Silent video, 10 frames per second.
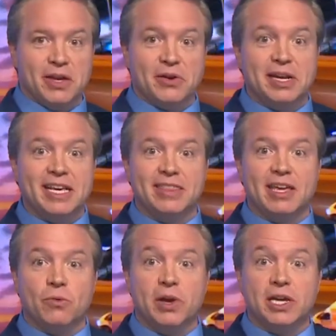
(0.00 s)
there
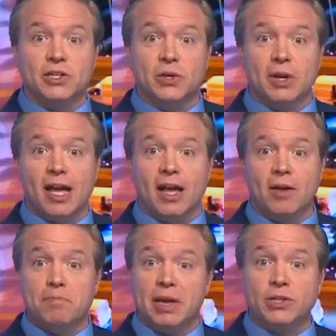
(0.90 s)
anything we can do to
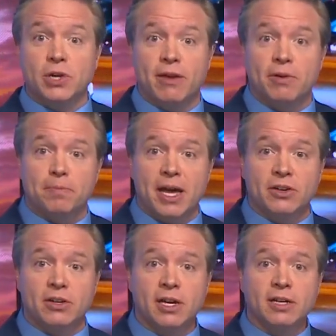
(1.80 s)
help make traffic
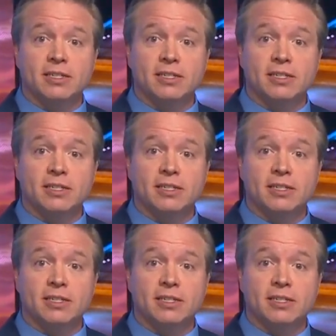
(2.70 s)
better?